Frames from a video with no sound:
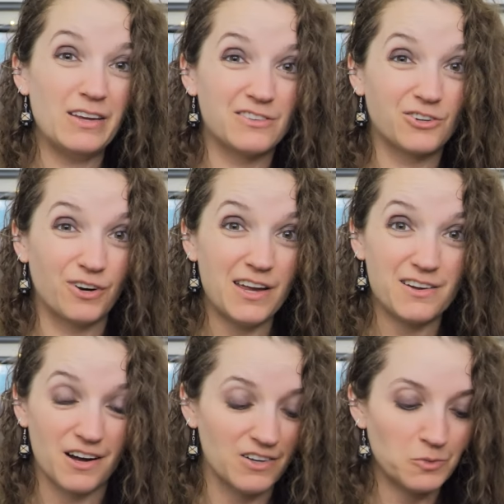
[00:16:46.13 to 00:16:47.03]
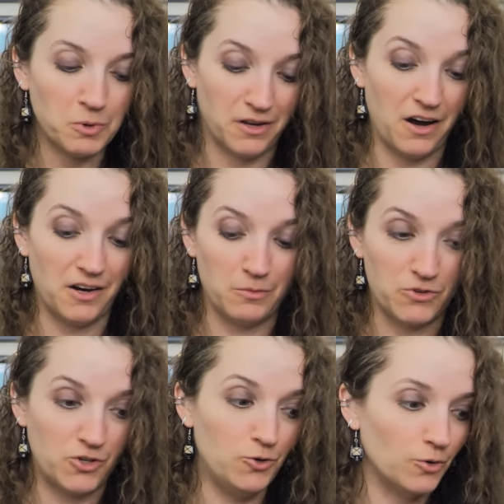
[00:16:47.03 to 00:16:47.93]
It's a great cosplay item
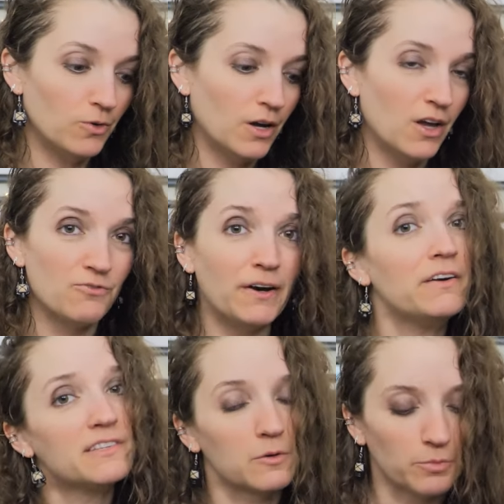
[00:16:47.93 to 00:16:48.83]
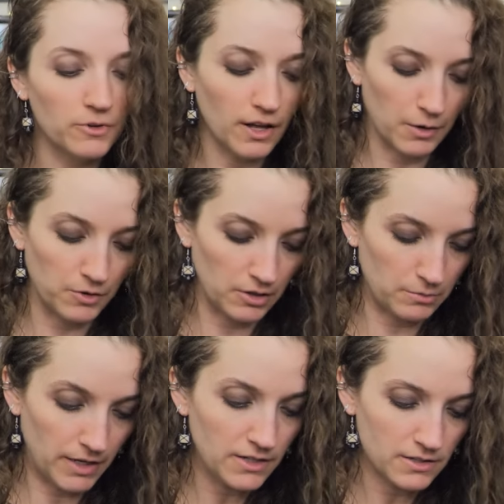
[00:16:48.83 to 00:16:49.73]
too. Very simple, I will
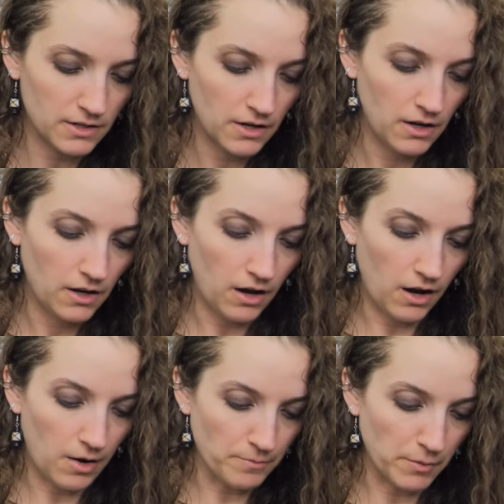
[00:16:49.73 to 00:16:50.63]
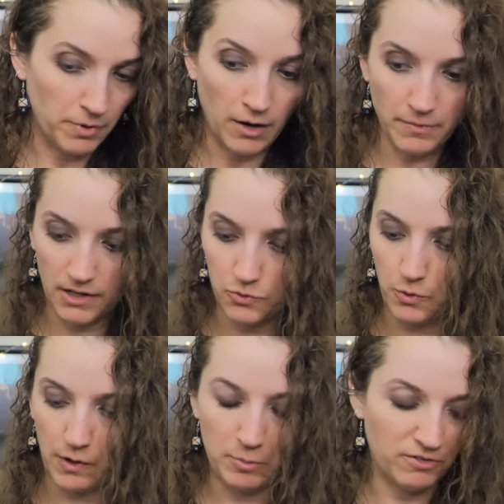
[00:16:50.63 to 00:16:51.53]
admit. But because we
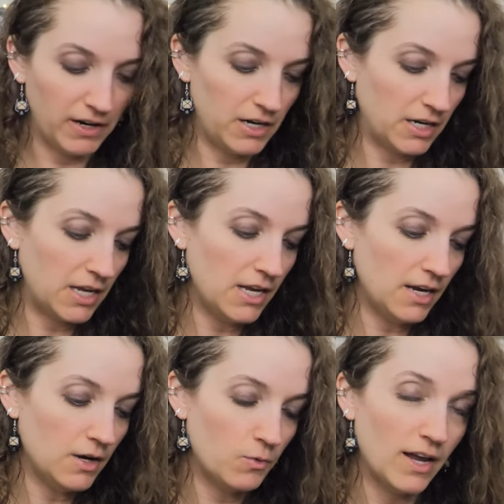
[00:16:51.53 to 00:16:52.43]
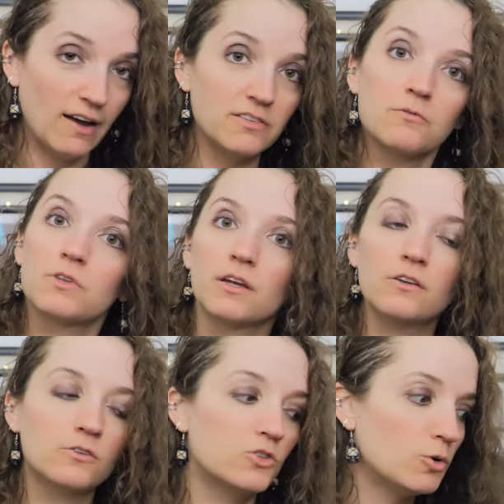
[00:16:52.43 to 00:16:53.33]
were provided a key, we have
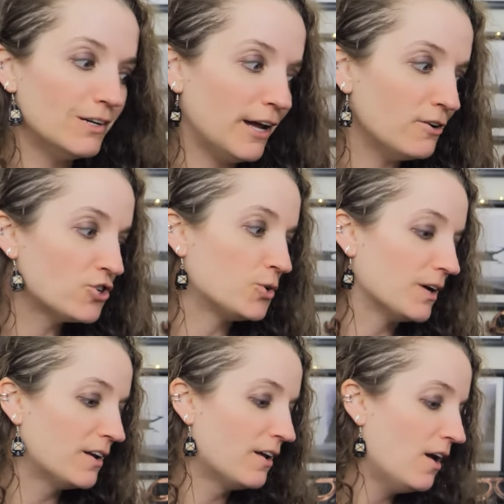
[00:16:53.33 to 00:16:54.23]
something to attach to it.